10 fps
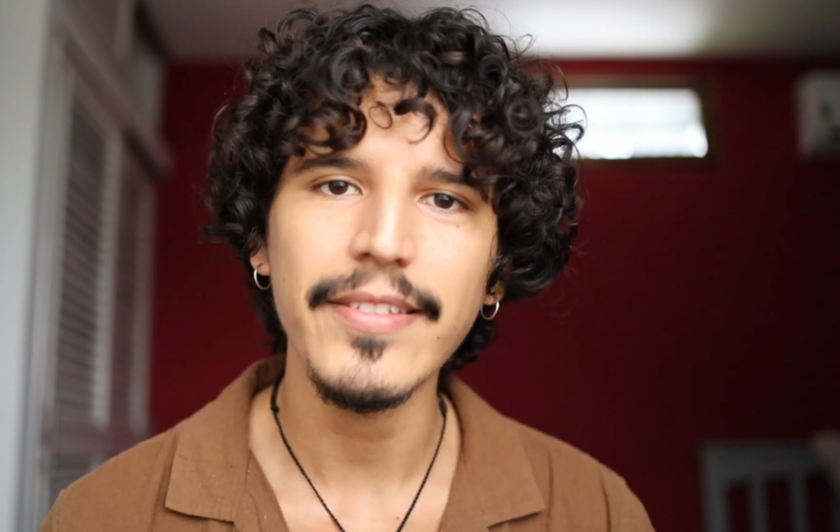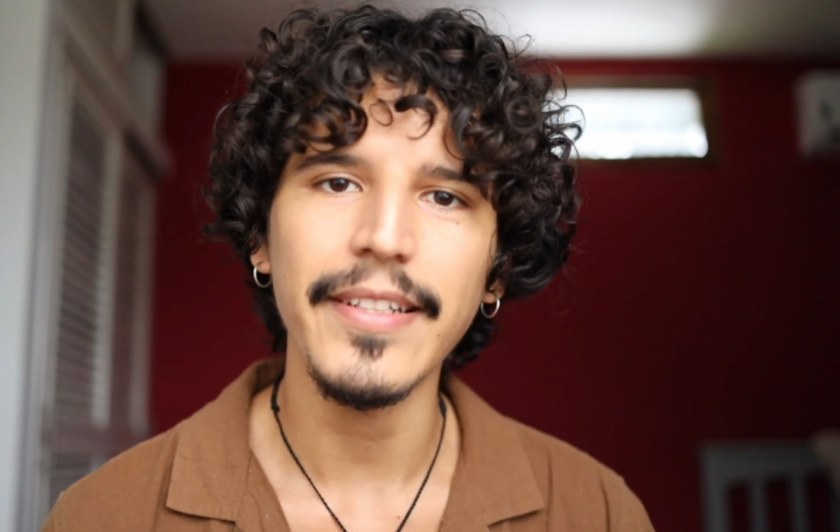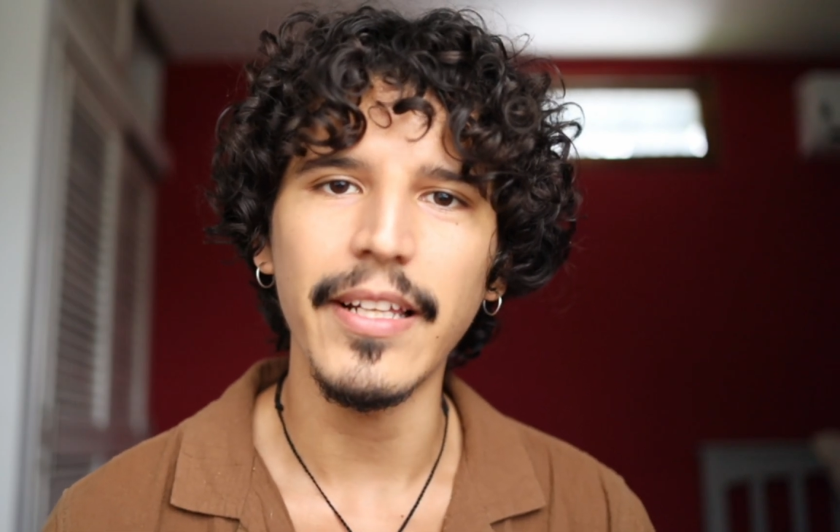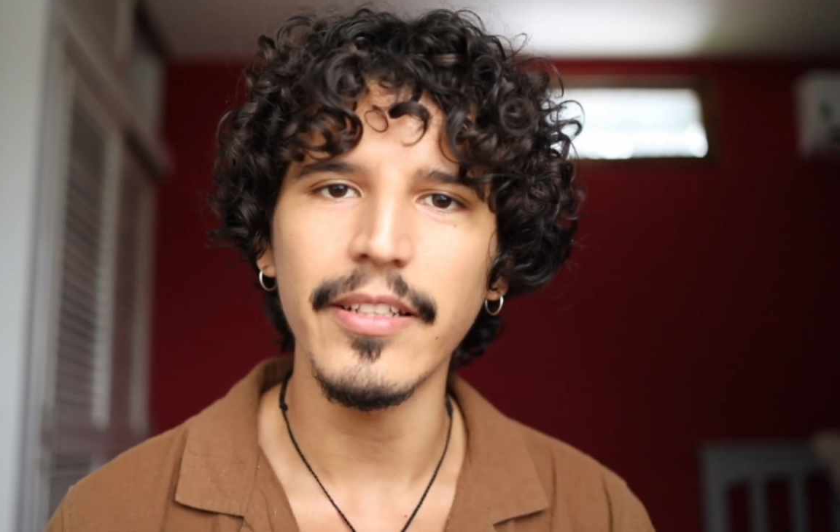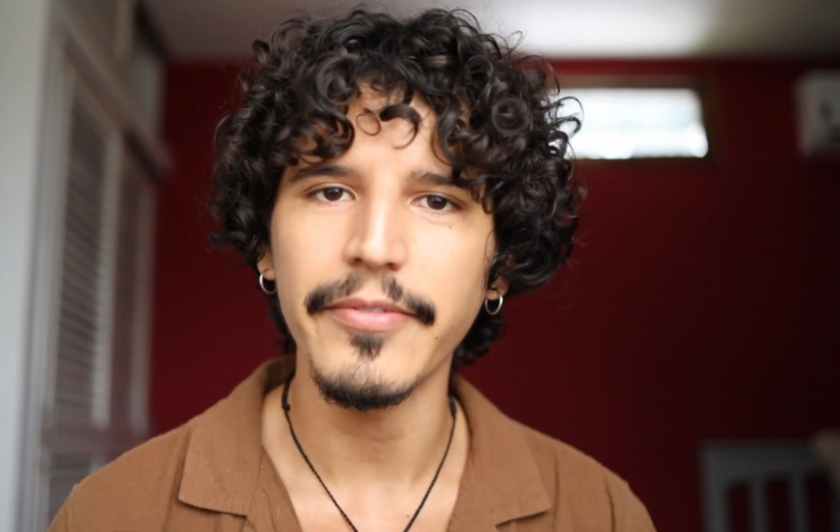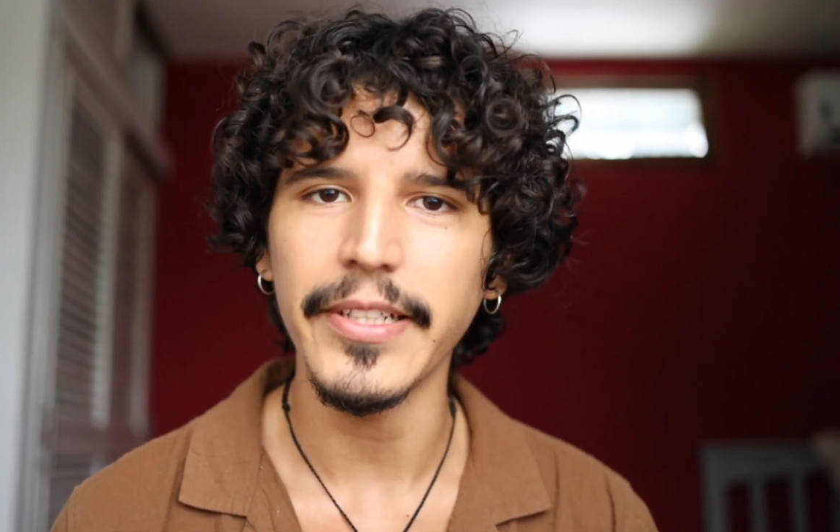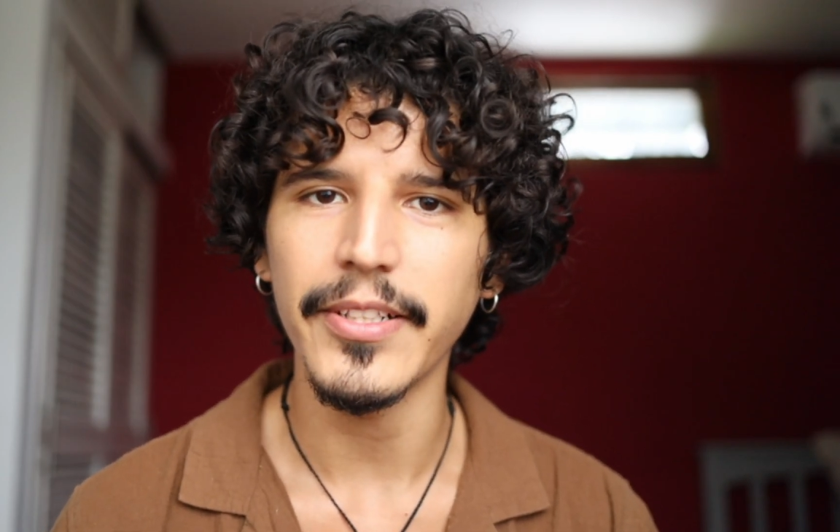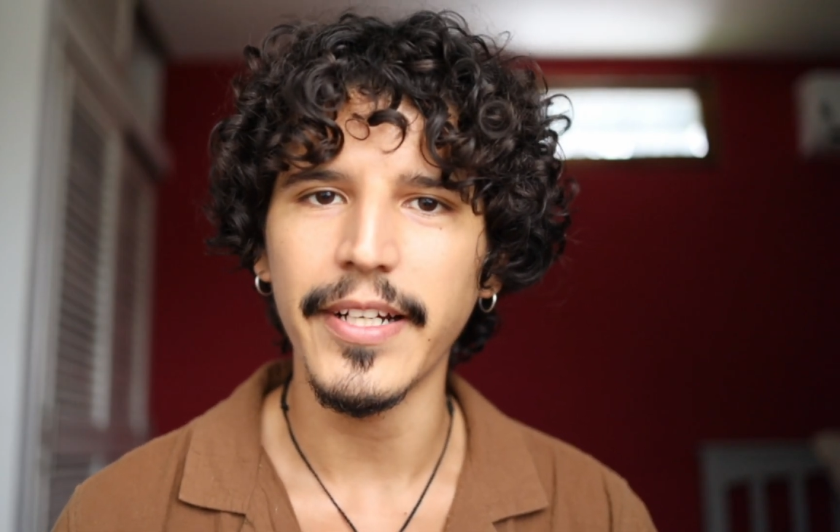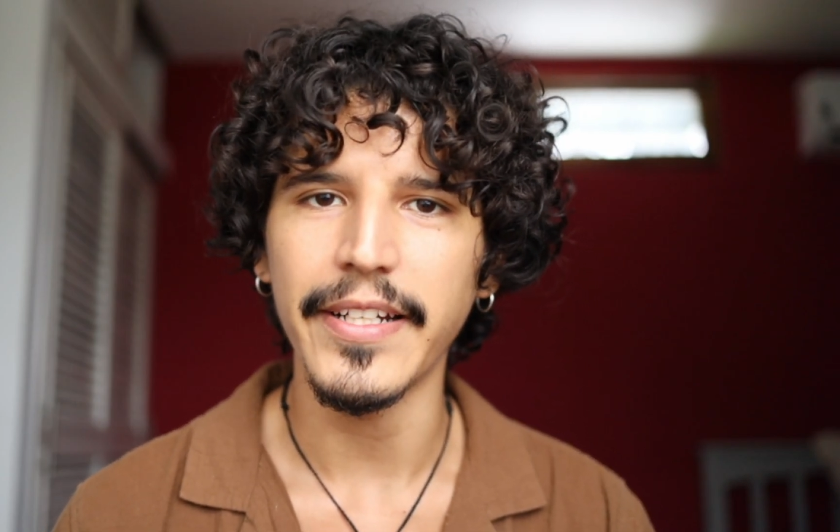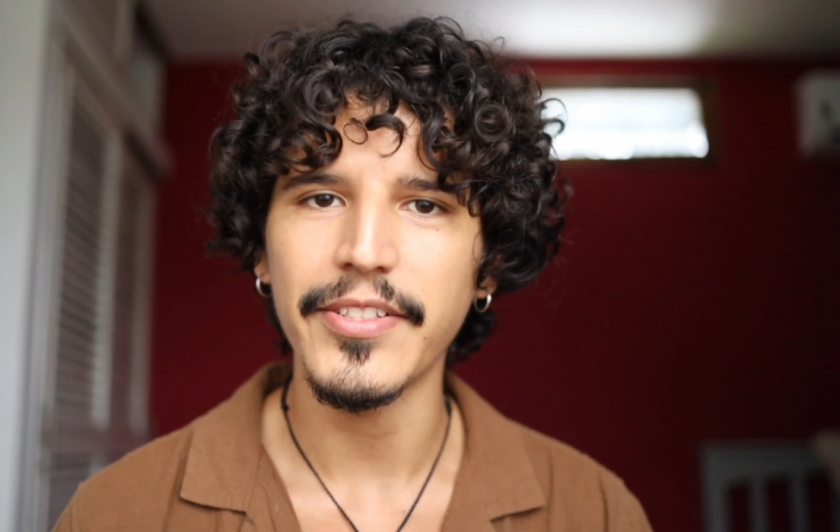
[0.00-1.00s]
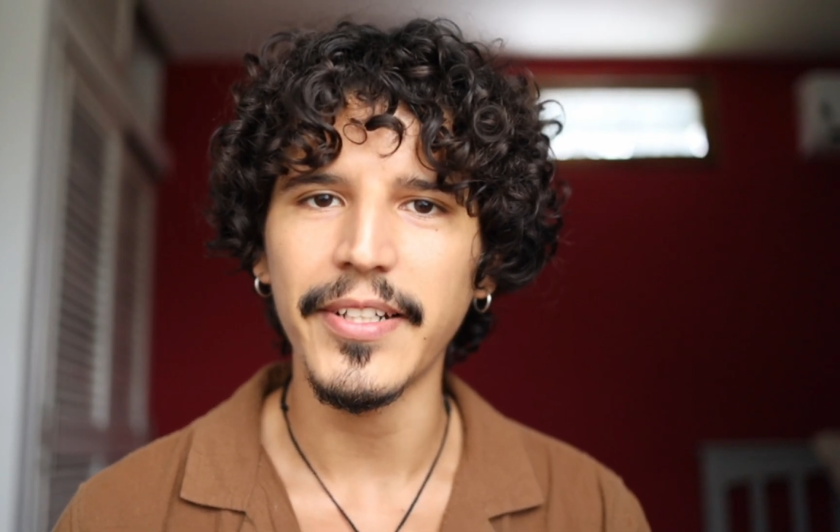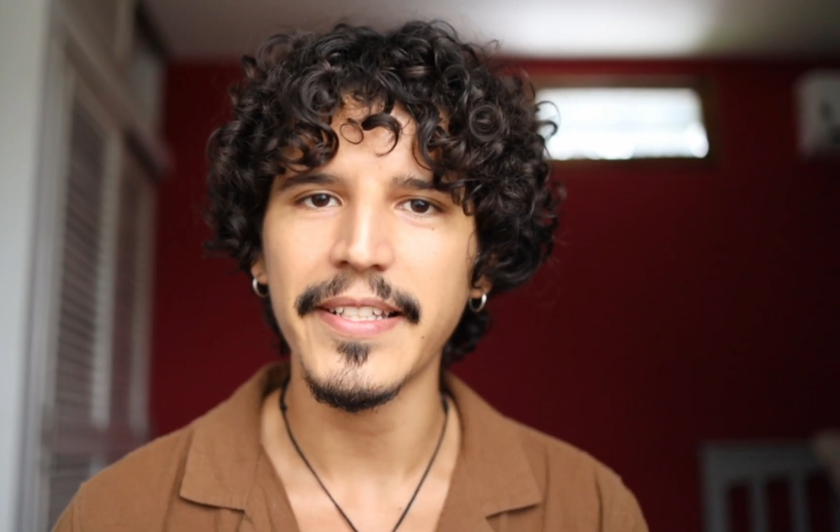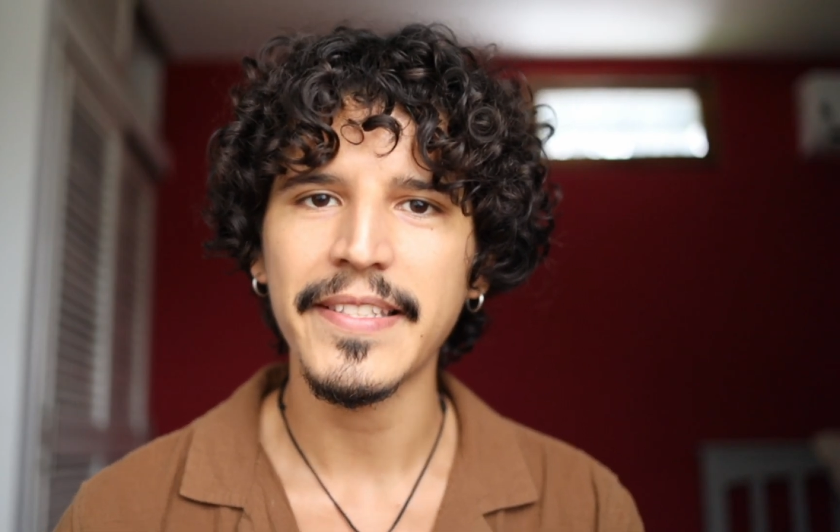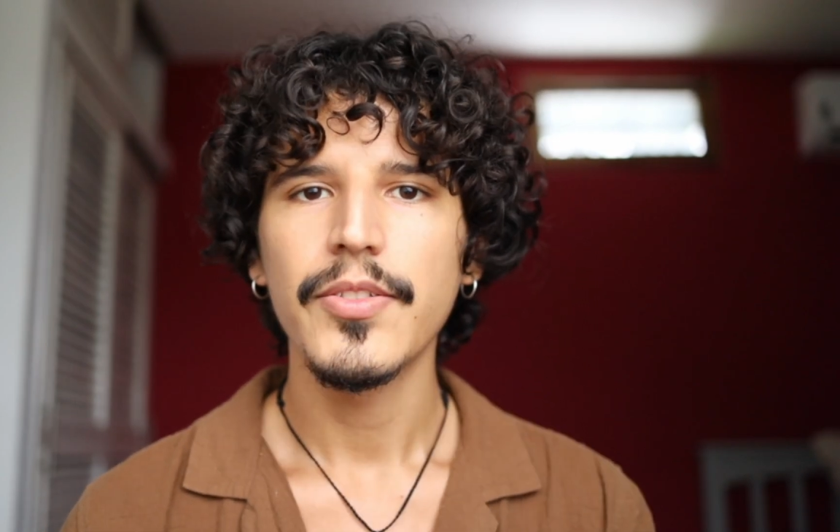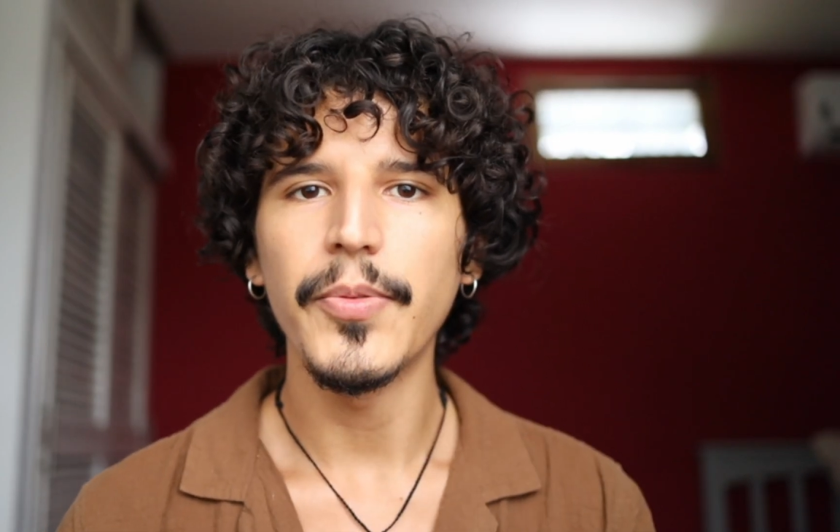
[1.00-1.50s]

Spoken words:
to elevate your headshots.